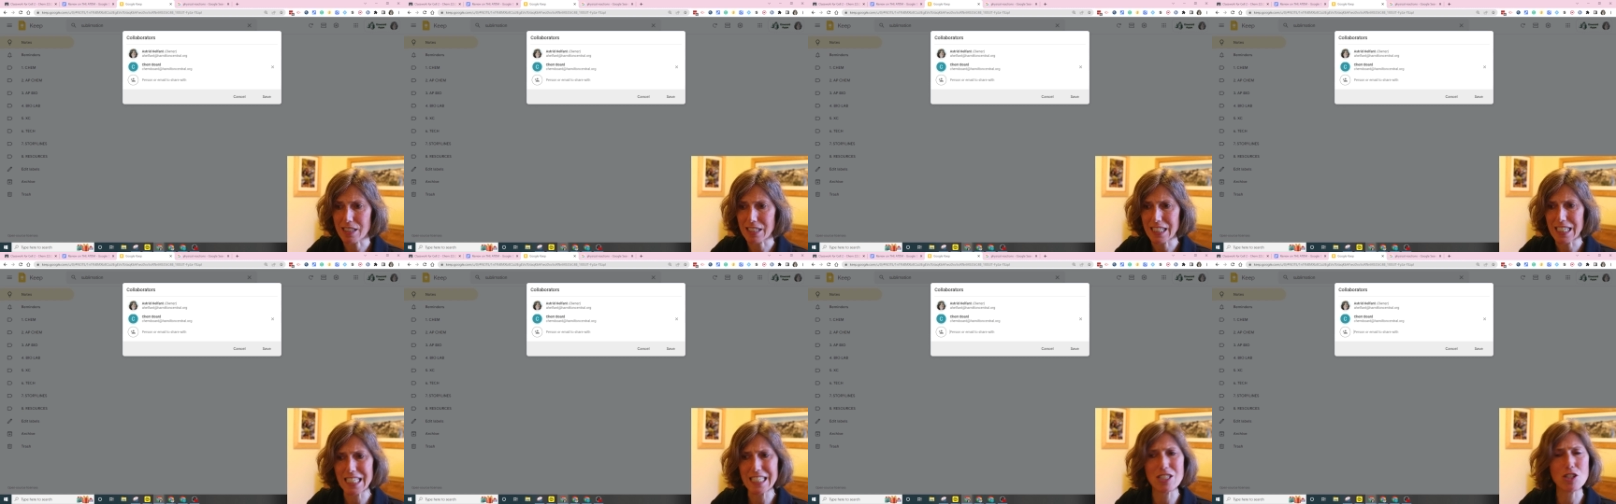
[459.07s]

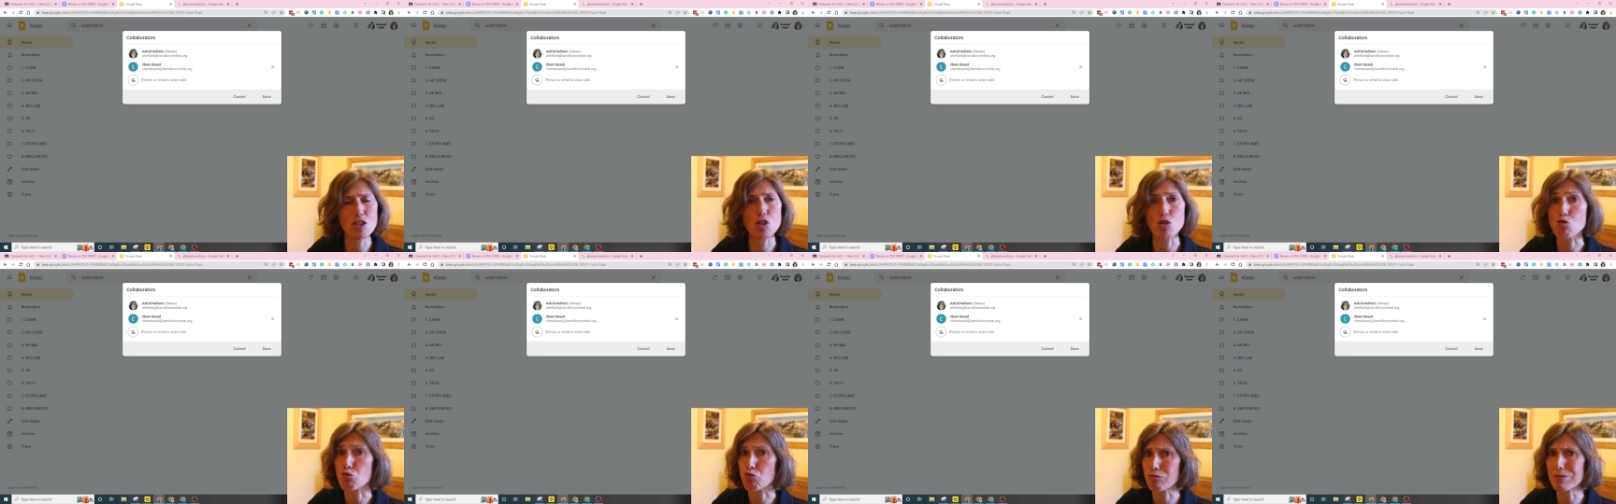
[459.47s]
he
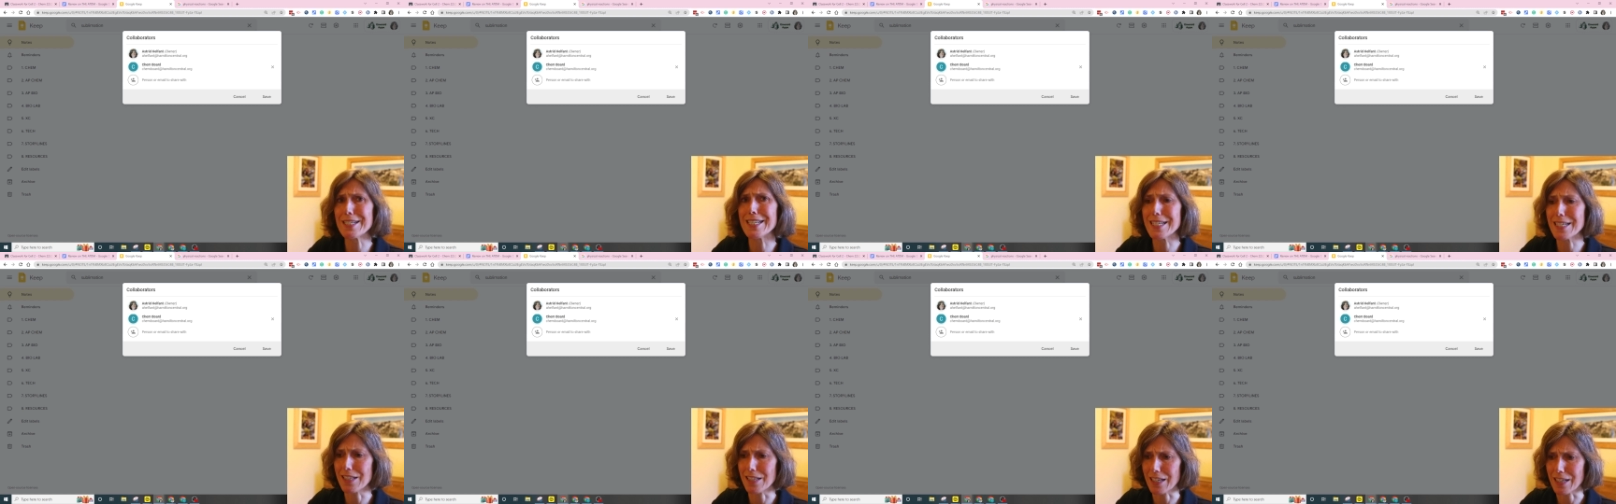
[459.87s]
doesn't
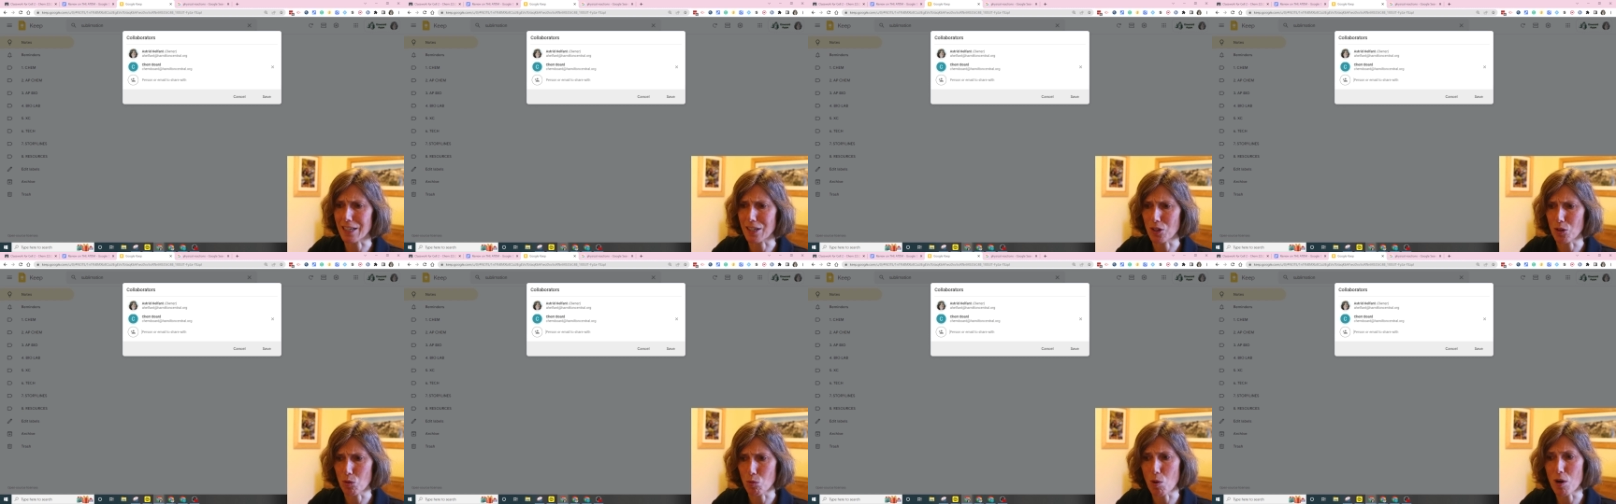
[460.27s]
really
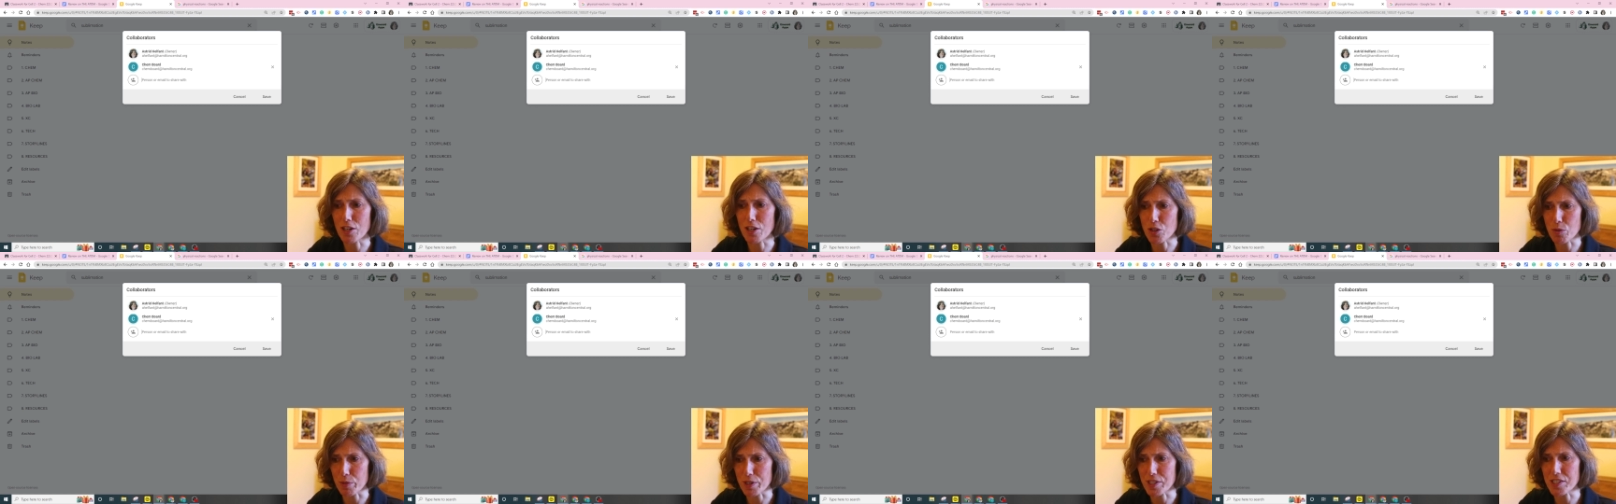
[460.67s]
want
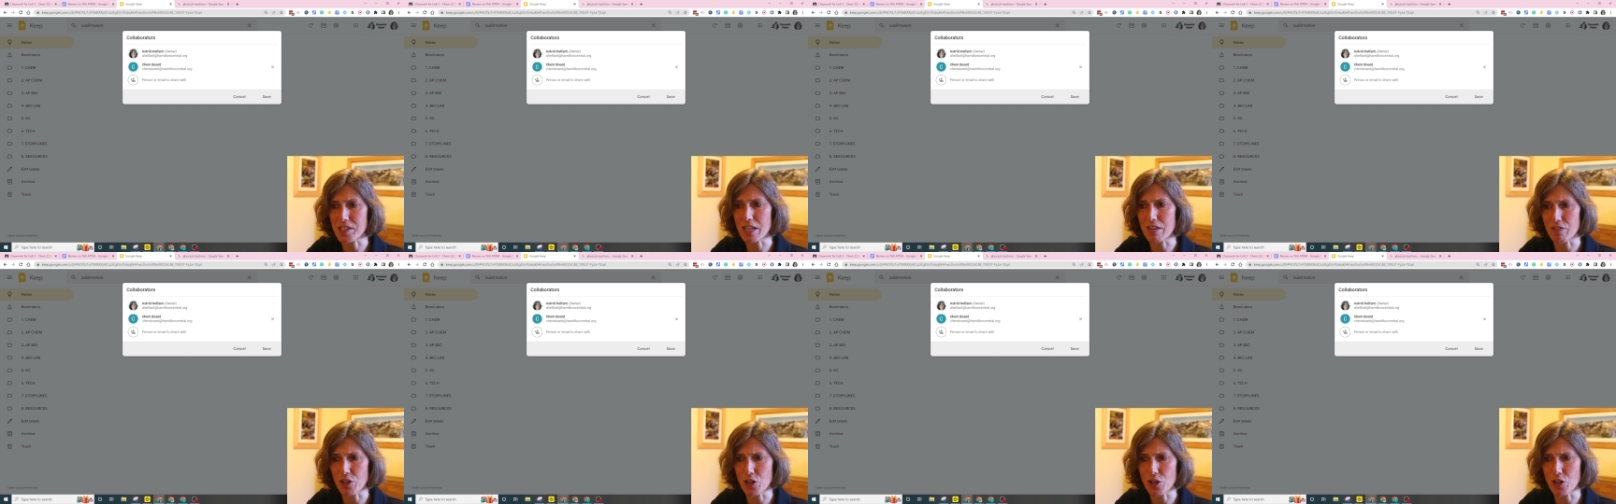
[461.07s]
to receive a